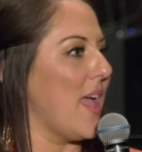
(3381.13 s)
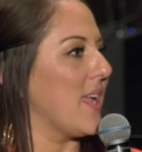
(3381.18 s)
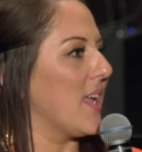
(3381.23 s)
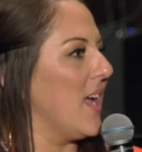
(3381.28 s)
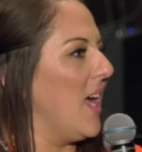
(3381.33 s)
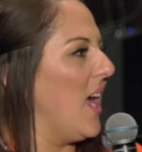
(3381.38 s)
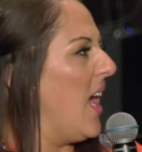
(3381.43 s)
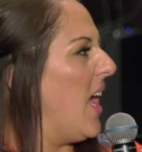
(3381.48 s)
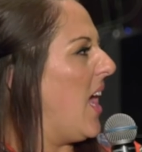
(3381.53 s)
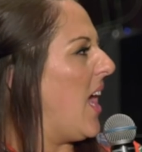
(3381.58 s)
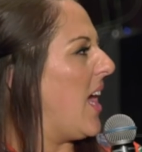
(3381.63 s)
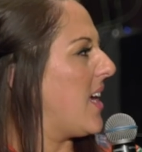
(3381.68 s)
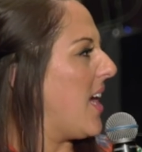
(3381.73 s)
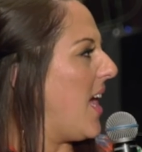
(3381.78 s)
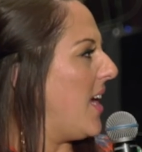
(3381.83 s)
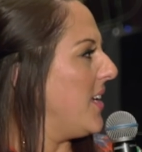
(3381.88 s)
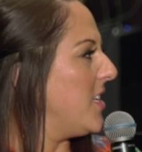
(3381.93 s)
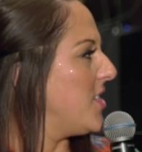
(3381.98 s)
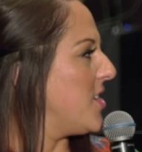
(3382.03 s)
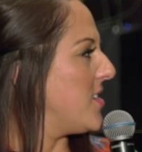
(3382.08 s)
are like, I
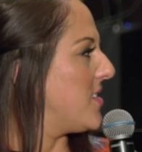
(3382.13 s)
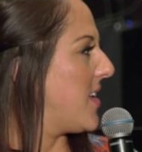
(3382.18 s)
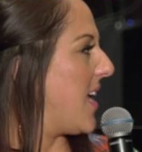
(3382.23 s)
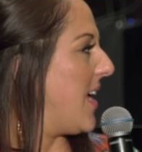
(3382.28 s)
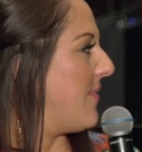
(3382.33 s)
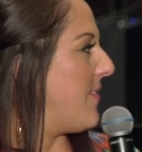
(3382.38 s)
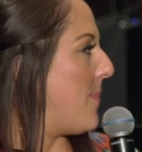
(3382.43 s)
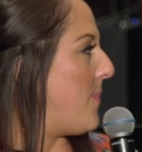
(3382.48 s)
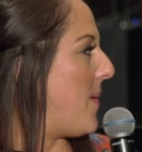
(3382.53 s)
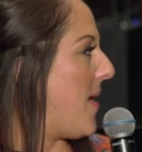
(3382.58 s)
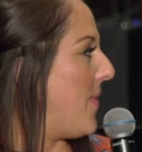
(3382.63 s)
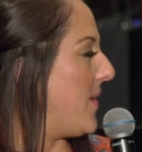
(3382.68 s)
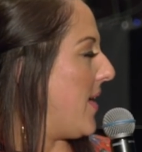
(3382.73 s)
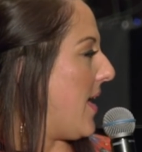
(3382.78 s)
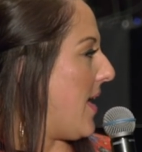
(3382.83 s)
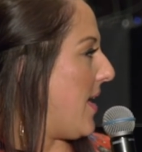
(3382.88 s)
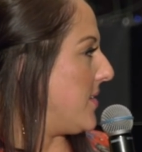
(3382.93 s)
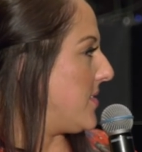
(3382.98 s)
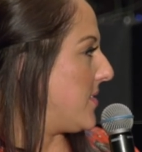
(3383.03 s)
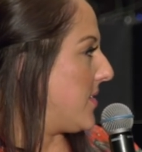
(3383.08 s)
kind of just gave up on the
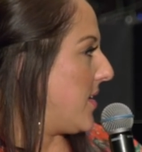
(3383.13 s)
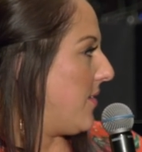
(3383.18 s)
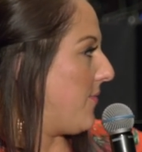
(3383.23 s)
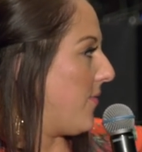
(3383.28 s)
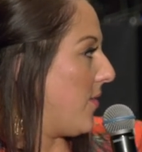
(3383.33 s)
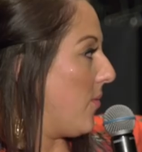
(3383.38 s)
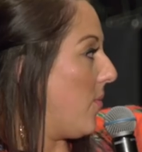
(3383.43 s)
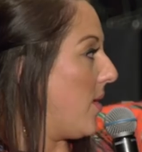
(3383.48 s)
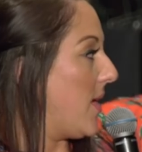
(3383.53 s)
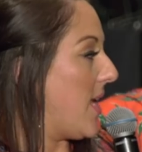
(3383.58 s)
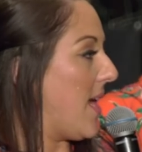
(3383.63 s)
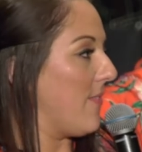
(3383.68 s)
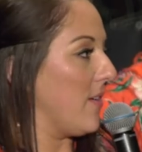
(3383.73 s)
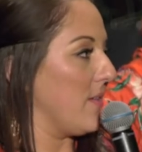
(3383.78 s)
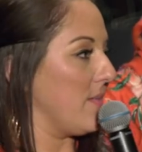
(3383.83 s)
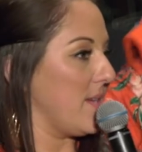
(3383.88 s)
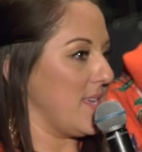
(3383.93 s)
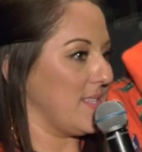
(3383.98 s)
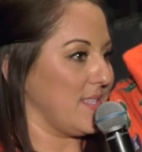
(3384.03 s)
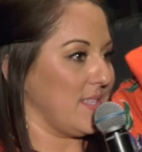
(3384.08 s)
asking for
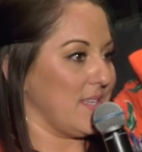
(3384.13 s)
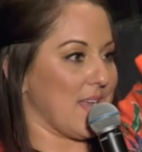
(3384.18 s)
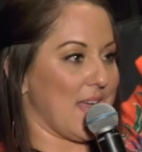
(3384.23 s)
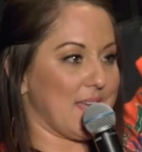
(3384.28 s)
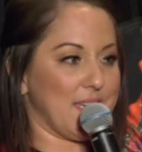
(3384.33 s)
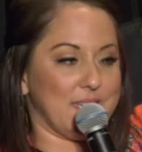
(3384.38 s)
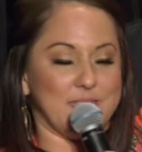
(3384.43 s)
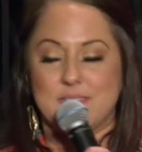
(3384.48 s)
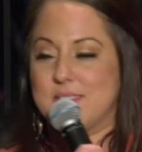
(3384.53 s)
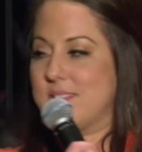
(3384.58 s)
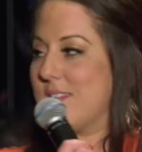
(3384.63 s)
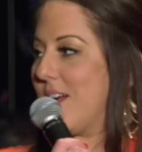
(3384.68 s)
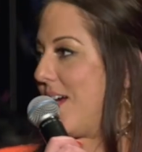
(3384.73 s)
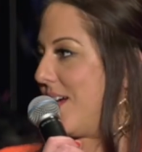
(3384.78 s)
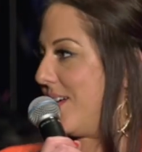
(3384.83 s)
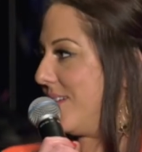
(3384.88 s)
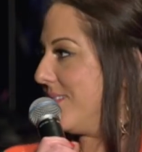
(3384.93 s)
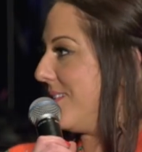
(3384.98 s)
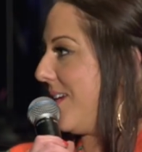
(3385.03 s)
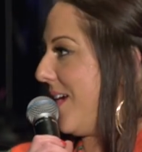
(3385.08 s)
whatever reason, and I need to
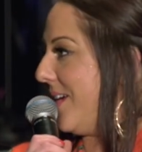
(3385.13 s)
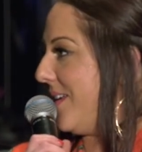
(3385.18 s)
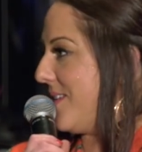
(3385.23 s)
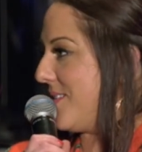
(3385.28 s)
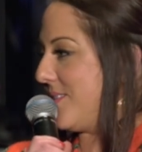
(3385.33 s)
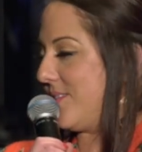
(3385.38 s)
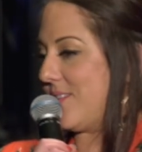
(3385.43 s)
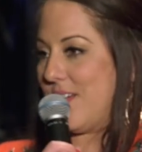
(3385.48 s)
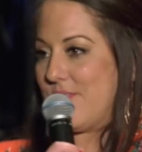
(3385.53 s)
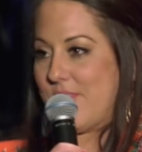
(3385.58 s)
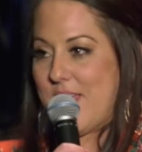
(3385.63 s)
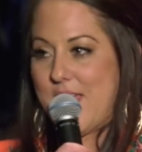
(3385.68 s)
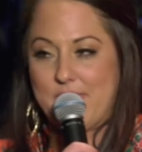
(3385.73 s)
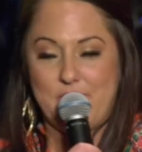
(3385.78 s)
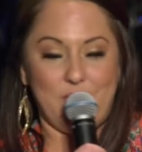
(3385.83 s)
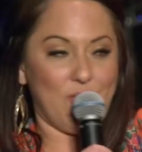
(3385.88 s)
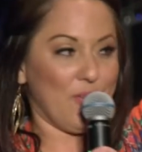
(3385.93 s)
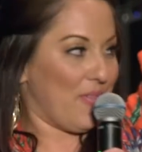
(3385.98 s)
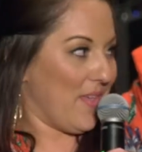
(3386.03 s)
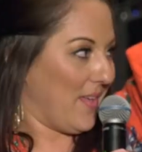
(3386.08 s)
start. I need to start that
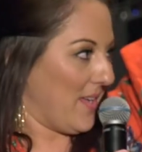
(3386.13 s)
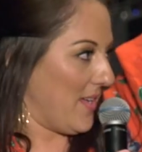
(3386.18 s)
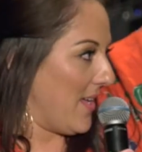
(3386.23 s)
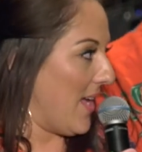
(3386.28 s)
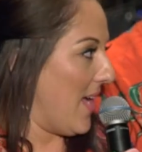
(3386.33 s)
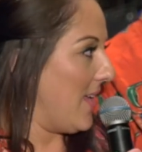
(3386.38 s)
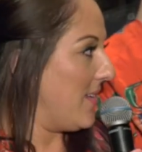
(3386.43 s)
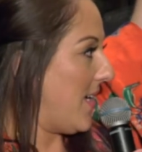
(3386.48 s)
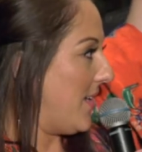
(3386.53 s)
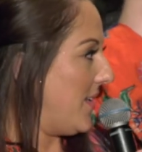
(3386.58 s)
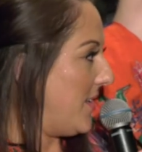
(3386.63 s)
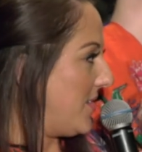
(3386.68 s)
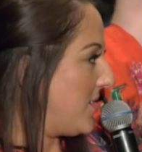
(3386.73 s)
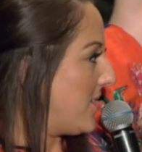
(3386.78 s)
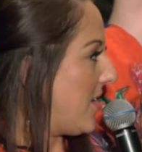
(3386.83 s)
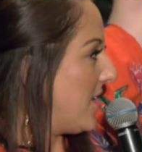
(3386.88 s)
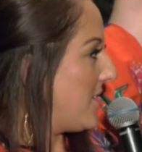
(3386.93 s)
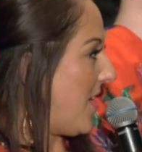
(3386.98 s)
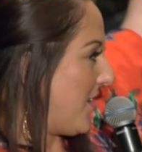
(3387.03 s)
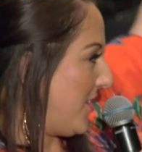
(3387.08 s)
whole thing again. I need to
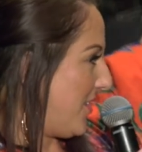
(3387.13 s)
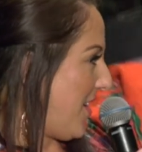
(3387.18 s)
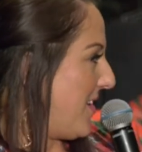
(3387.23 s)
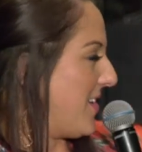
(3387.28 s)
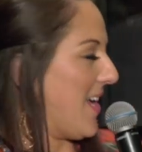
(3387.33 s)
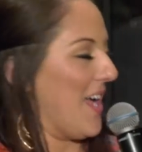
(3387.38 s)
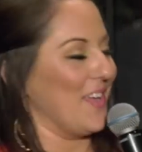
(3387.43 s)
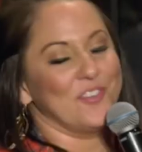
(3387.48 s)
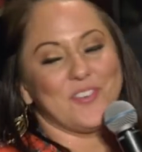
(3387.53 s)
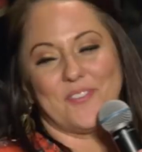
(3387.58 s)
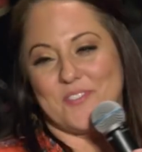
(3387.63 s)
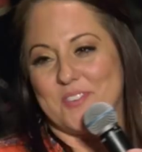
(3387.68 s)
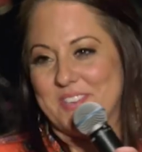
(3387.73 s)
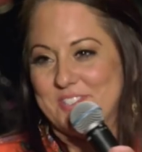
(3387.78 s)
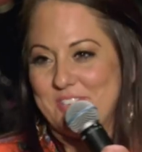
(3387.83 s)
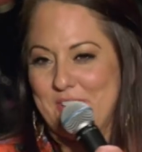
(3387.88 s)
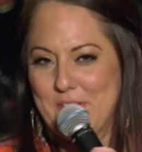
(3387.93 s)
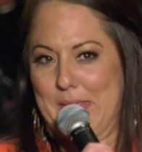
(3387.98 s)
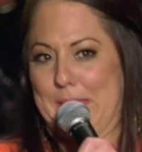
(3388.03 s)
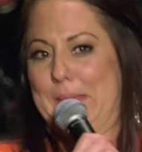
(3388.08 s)
start talking about. Yeah, you don't have to
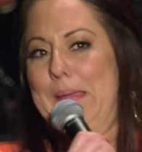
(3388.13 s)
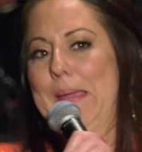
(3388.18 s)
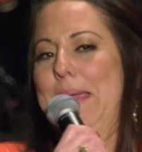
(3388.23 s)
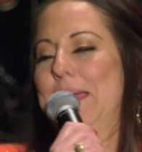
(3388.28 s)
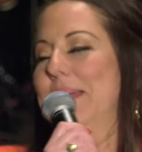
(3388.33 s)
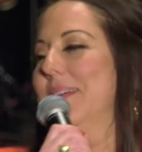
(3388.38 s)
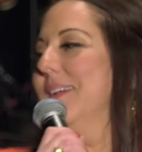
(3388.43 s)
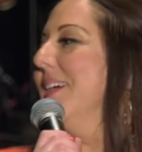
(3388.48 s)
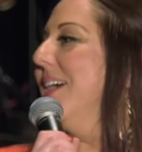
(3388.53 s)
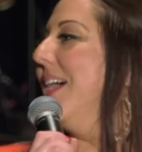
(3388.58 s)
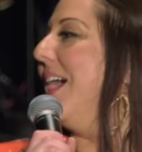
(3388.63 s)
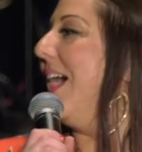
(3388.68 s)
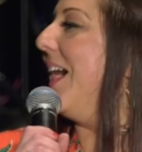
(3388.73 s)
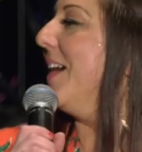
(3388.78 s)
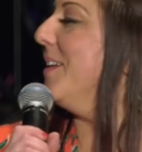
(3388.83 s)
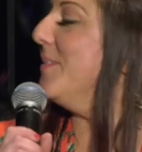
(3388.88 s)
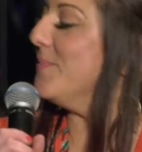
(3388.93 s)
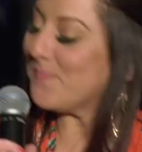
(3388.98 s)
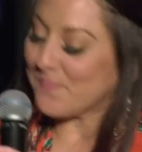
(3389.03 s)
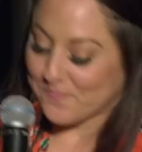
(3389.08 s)
raise your. You're like,
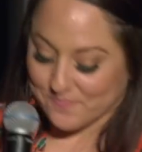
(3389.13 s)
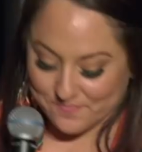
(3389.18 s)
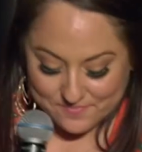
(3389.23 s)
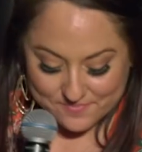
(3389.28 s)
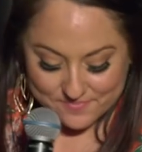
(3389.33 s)
um,